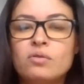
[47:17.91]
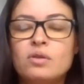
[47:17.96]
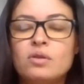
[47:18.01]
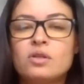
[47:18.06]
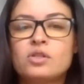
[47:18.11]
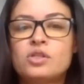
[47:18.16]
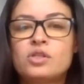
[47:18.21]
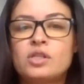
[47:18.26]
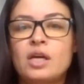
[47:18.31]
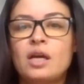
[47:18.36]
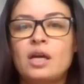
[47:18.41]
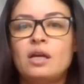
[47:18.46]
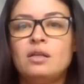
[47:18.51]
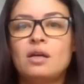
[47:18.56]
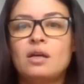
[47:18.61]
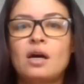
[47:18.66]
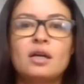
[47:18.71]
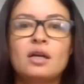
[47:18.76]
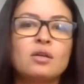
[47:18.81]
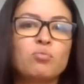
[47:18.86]
They're
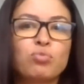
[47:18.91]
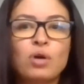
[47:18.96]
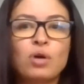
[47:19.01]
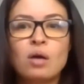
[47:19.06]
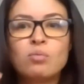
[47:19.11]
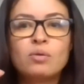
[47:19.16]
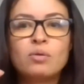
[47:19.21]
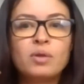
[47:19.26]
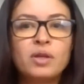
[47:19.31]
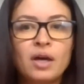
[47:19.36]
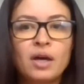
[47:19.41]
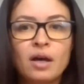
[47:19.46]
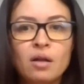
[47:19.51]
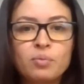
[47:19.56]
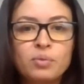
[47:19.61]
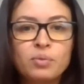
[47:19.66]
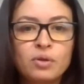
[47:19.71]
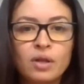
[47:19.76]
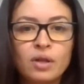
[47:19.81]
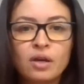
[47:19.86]
saying I can probably
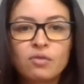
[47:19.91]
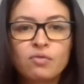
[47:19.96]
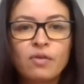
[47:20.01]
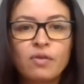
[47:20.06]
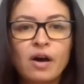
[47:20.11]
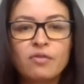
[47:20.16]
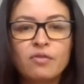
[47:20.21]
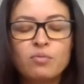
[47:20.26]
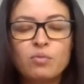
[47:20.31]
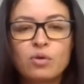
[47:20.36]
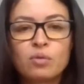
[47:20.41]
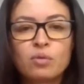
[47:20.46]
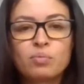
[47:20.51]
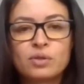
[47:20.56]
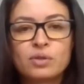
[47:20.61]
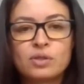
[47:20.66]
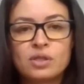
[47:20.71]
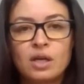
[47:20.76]
help you like 5% more.